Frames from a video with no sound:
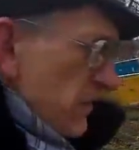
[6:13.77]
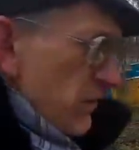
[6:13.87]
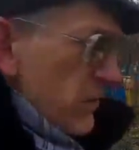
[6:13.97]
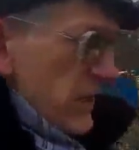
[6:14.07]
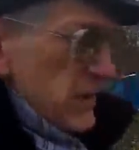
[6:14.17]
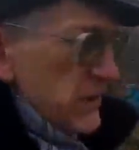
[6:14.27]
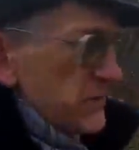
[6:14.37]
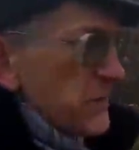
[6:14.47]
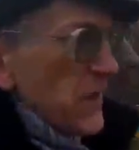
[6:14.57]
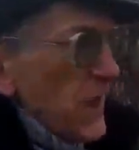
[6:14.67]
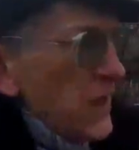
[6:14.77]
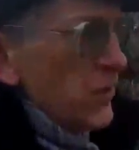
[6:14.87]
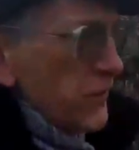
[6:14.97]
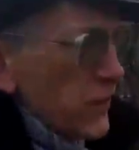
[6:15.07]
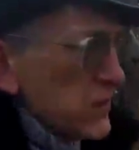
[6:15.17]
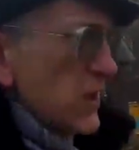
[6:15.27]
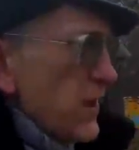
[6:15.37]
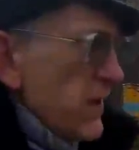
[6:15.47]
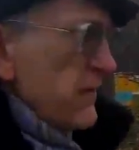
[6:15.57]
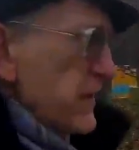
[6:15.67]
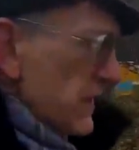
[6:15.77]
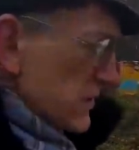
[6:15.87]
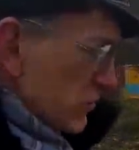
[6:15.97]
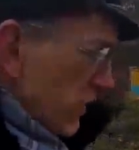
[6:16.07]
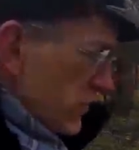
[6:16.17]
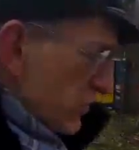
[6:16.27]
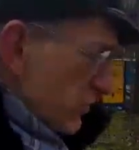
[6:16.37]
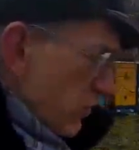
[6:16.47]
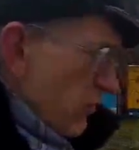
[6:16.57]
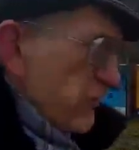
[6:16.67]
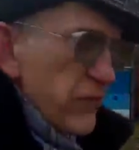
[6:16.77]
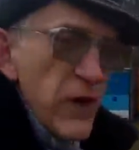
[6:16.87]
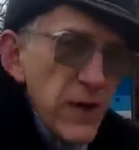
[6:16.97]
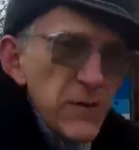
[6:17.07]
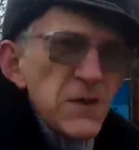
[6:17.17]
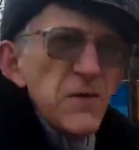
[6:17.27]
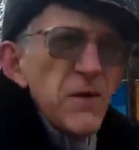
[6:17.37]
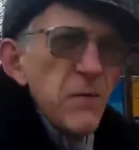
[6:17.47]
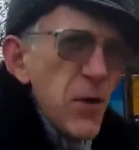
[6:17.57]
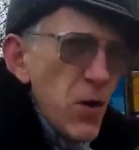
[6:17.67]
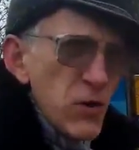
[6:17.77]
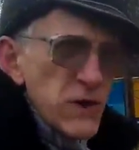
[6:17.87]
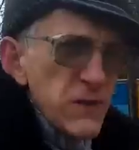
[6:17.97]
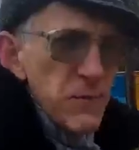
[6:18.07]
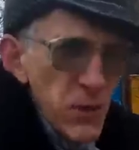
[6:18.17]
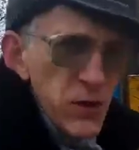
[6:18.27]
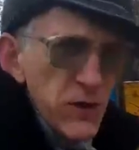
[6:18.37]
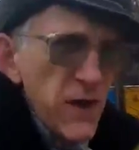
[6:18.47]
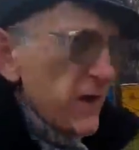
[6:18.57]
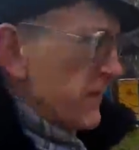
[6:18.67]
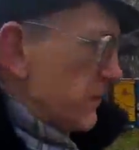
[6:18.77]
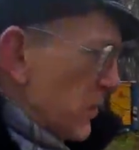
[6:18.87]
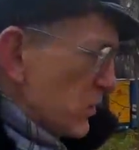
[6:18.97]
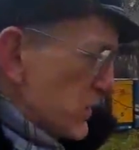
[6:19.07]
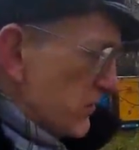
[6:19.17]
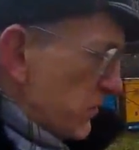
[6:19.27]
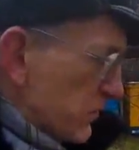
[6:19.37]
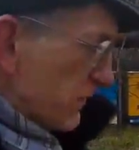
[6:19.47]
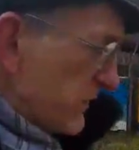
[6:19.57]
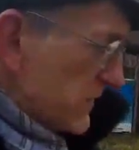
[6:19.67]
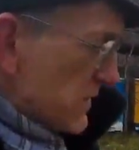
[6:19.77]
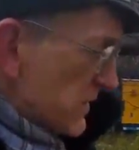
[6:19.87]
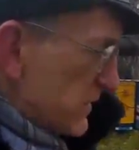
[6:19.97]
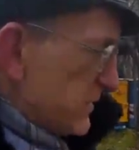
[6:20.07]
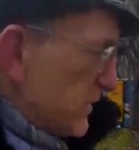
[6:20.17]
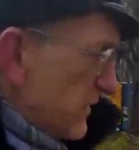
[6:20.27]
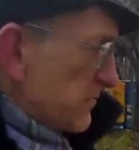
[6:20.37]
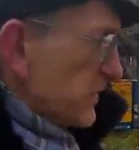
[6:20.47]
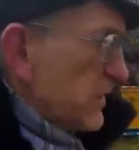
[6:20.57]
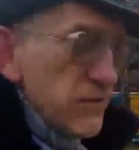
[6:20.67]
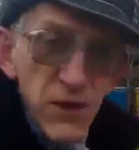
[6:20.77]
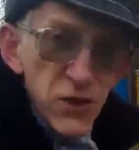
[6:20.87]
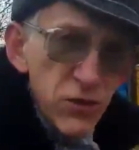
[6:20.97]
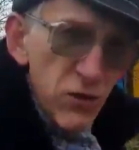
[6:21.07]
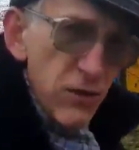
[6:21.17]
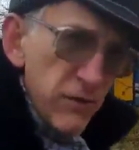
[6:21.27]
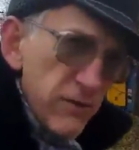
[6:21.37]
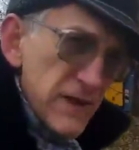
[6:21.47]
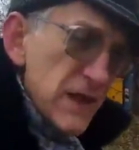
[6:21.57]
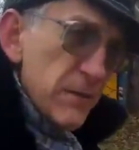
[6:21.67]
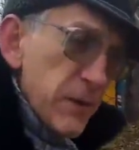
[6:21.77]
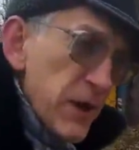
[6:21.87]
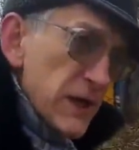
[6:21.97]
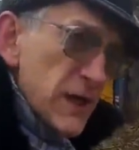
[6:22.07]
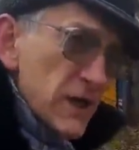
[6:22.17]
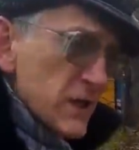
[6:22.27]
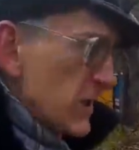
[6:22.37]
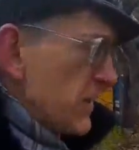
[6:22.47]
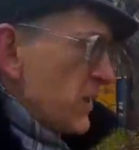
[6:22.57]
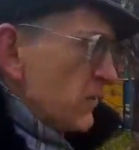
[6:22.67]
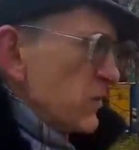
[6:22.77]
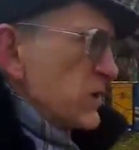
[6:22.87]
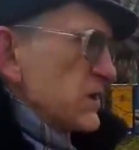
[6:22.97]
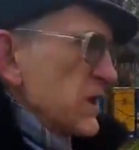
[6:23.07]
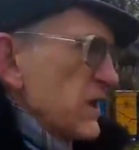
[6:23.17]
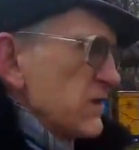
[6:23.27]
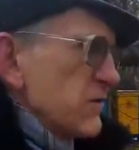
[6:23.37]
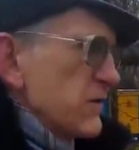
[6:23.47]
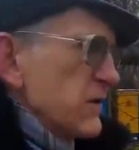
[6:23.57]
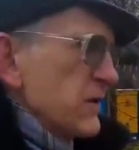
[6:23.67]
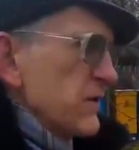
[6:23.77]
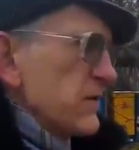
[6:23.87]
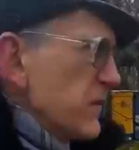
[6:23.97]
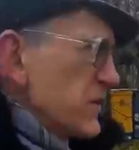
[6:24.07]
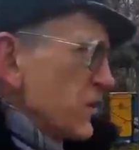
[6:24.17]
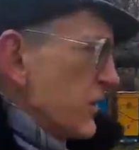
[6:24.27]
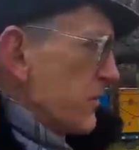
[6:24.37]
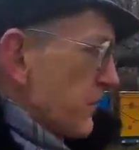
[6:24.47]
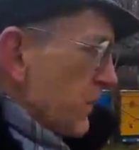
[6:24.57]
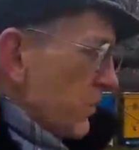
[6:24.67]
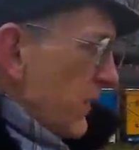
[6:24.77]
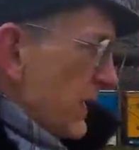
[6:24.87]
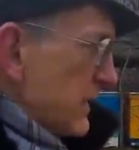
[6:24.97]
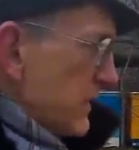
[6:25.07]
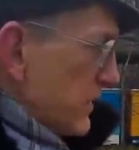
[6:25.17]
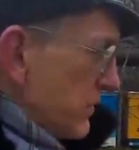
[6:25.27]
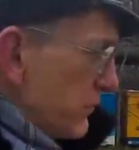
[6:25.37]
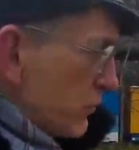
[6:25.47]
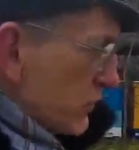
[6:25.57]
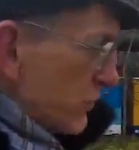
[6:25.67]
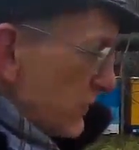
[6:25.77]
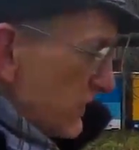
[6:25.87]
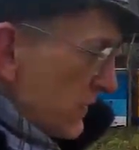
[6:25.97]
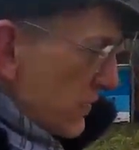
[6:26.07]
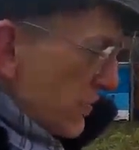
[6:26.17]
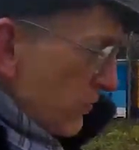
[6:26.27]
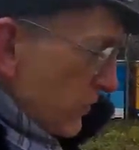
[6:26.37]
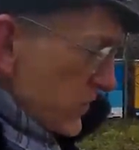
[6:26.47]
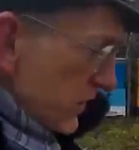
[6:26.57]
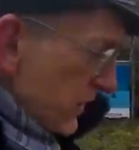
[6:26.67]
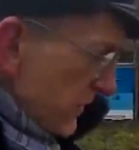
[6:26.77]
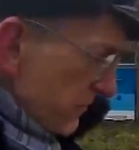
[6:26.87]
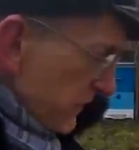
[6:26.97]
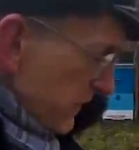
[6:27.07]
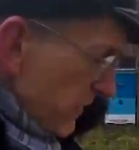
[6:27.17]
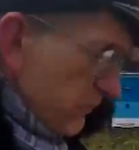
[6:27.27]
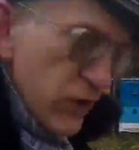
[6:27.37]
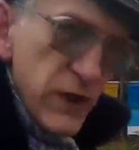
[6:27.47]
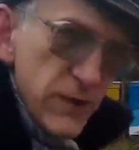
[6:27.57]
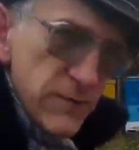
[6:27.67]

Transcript: Right. And of course, the construction of frame is the most important. The most important, this is invention of Vasyl Priyatelenko. What is kind of invention? Why? If you can watch here carefully,